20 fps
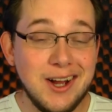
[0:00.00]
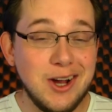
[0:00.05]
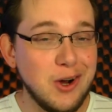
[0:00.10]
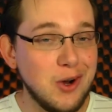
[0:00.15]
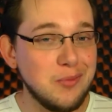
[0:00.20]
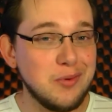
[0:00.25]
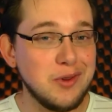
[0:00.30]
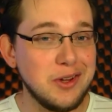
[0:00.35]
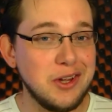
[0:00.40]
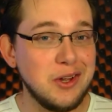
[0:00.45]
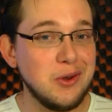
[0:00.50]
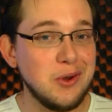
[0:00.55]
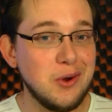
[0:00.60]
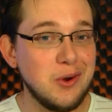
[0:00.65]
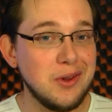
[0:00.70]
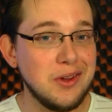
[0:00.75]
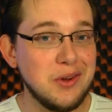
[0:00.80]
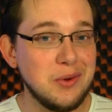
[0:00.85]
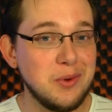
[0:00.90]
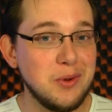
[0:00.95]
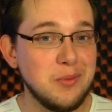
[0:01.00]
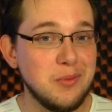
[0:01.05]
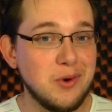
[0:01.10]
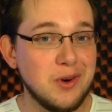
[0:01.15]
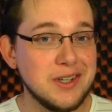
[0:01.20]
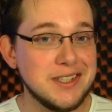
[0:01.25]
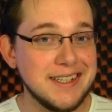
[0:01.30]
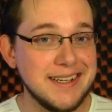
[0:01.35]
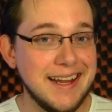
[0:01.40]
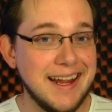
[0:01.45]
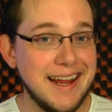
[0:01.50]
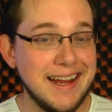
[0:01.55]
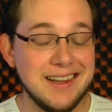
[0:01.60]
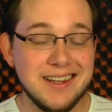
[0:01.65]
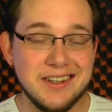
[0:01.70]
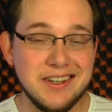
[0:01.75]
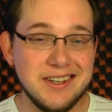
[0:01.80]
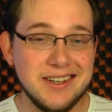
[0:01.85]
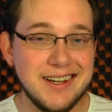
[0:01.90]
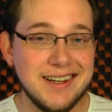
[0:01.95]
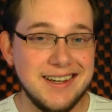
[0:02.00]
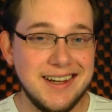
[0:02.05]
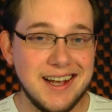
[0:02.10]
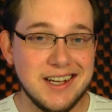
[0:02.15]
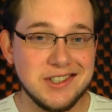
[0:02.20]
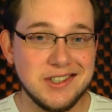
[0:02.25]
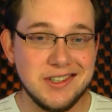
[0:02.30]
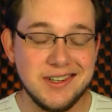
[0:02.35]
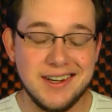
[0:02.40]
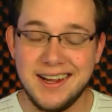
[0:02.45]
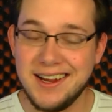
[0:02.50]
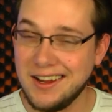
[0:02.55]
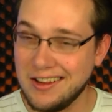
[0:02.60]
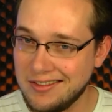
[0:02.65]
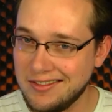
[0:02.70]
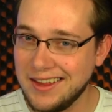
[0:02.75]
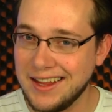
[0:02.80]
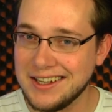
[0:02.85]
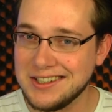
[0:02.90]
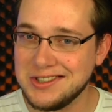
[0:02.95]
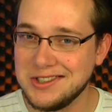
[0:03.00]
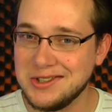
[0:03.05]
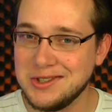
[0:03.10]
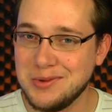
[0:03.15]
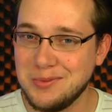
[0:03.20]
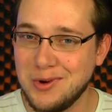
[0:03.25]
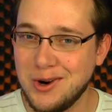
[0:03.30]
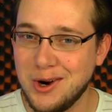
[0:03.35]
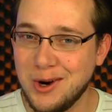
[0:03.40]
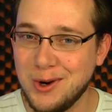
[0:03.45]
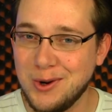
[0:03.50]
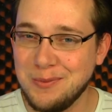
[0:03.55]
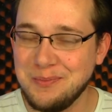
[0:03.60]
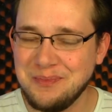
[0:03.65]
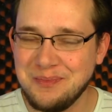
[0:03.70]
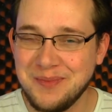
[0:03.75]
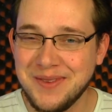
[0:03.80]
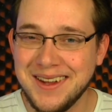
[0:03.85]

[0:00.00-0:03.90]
Hopefully you know a little bit more today than you did yesterday thanks to TMRO.